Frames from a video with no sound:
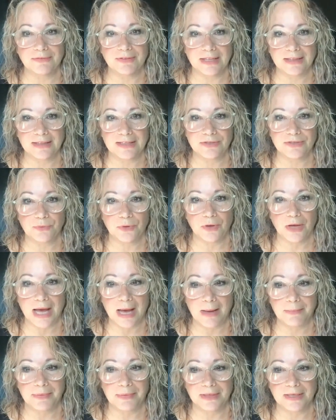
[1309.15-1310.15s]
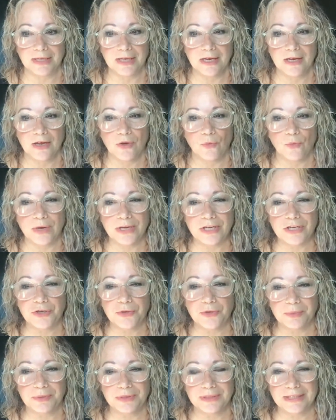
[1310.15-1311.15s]
that this will happen. When do
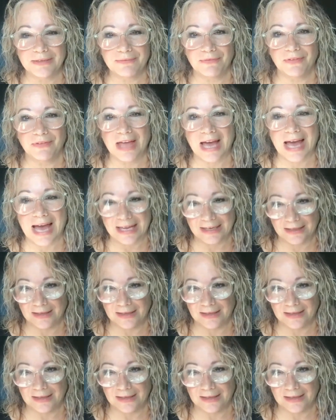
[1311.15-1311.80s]
you believe that